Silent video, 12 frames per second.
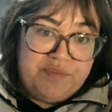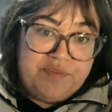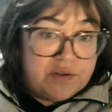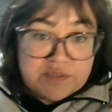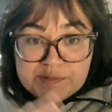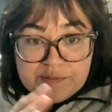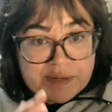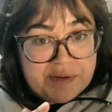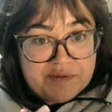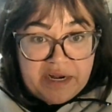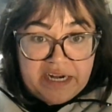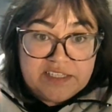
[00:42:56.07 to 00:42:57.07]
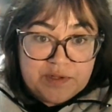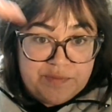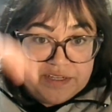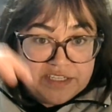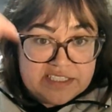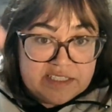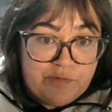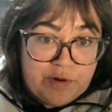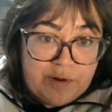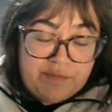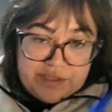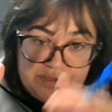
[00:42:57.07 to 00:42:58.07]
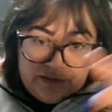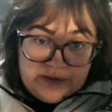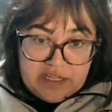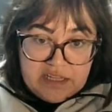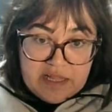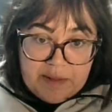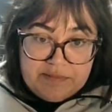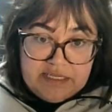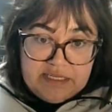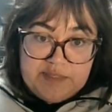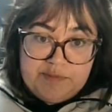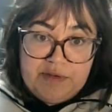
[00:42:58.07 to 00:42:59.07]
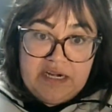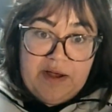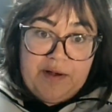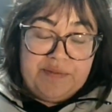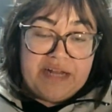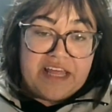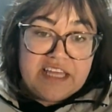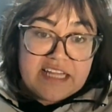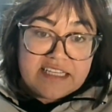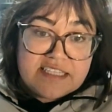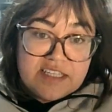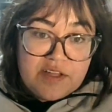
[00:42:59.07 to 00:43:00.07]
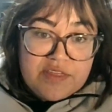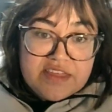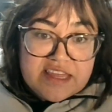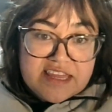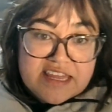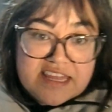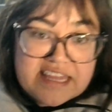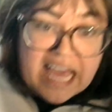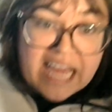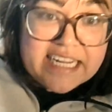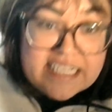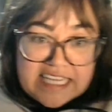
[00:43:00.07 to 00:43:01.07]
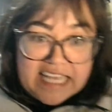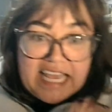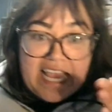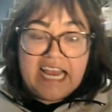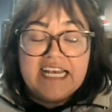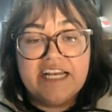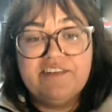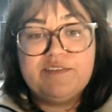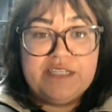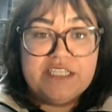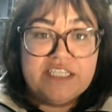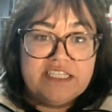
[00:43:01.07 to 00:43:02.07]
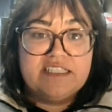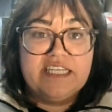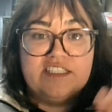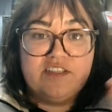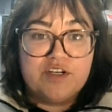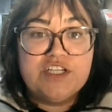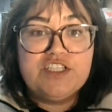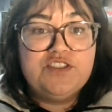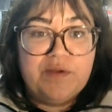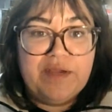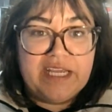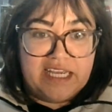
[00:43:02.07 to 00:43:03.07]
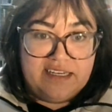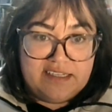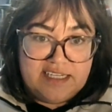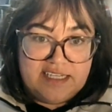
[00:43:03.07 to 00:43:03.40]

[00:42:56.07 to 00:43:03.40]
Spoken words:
They don't spread by rhizome; they just form little clumps that spread out. But I think that is a native species that is just doing it.